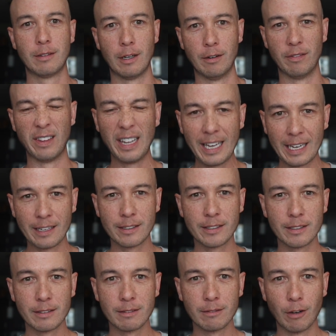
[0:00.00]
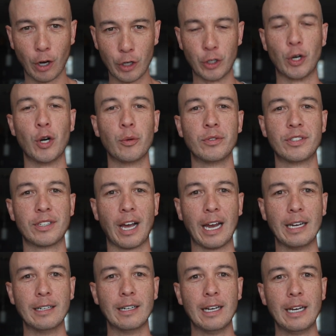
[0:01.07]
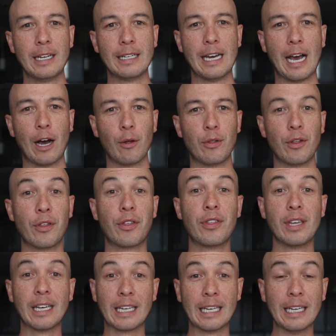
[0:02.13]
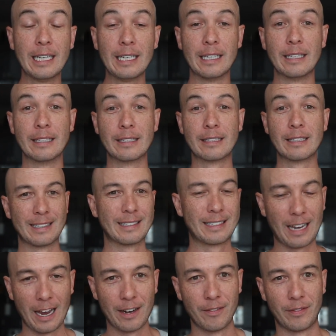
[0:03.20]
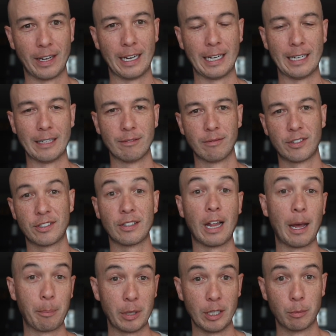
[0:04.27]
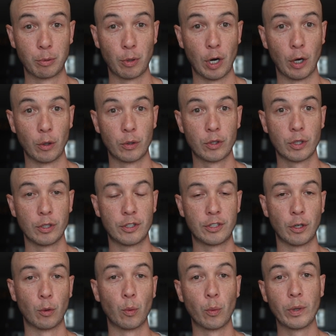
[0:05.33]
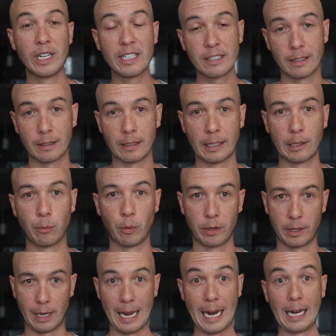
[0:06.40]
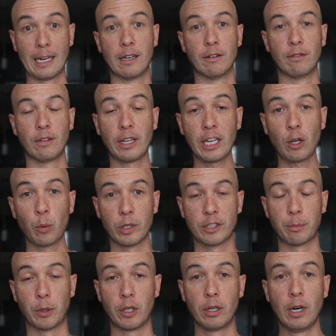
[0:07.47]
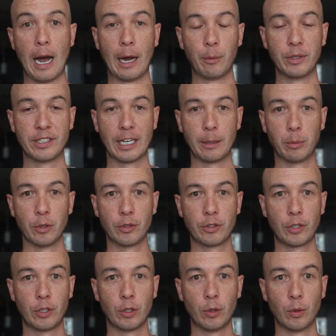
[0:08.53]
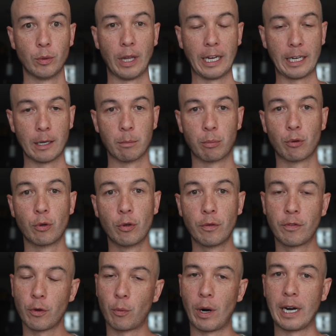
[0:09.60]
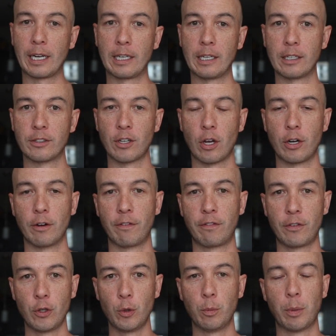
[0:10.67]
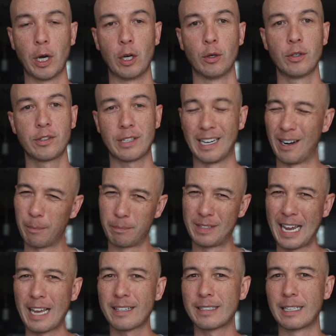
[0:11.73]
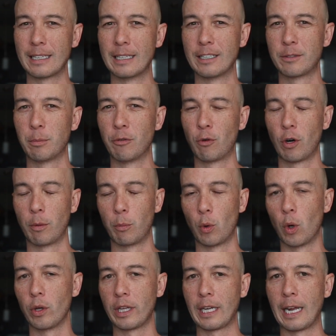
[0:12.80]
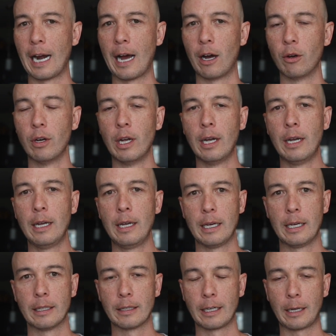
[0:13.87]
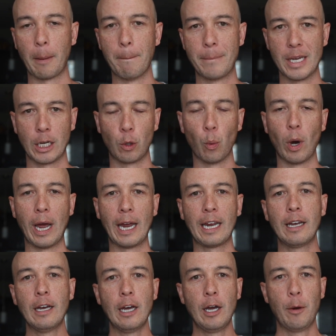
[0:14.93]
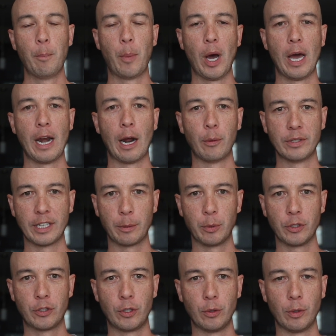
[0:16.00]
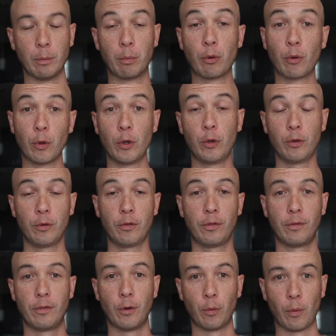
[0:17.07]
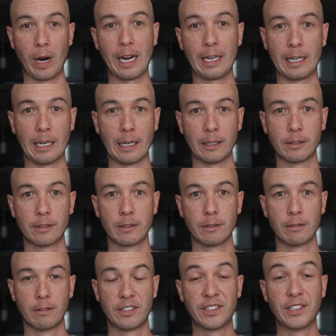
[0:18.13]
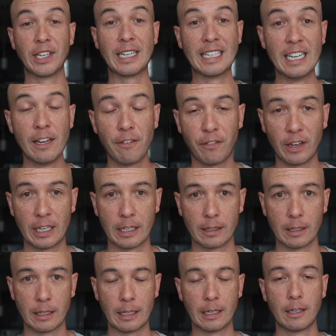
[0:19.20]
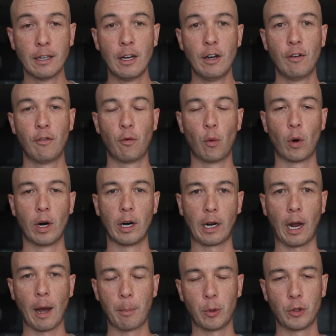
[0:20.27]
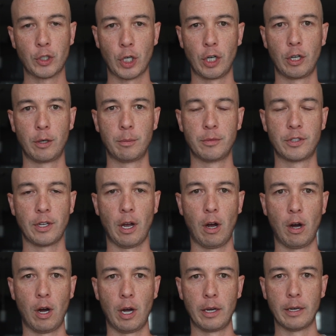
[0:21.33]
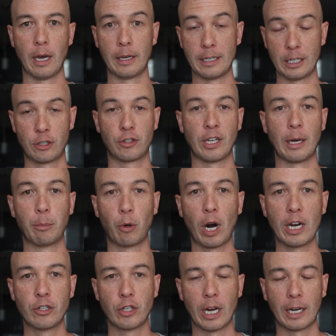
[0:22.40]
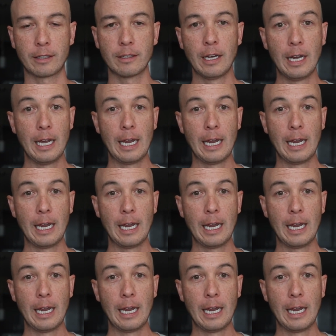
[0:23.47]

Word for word: of links on your own site. Now, the thing is, it's kind of a sloppy approach. So recently, with the aid of Link Whisper, I was able to like improve the rankings on a few posts, and I'm testing this before I'm rolling it out in like a big way, but I was able to improve the rankings significantly for a couple terms on a niche site project.